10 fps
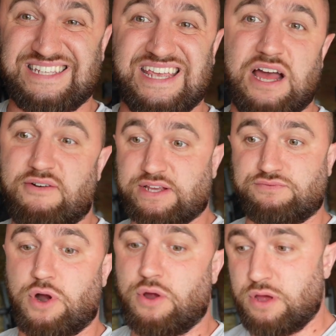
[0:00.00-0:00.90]
TRX
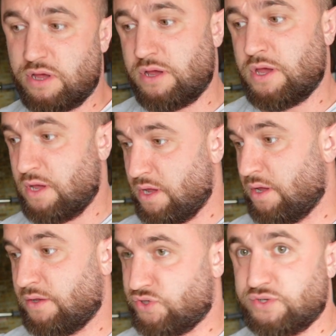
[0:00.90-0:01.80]
row.
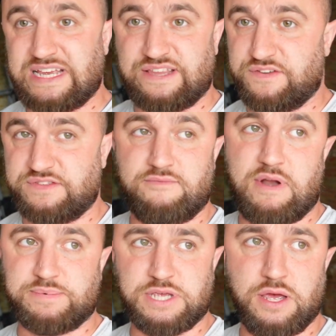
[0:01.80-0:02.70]
2 sets, 15
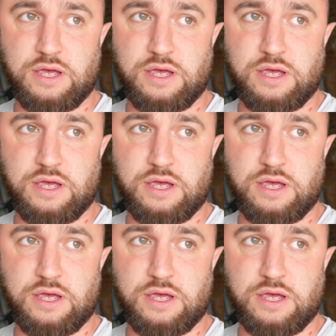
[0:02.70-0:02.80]
reps.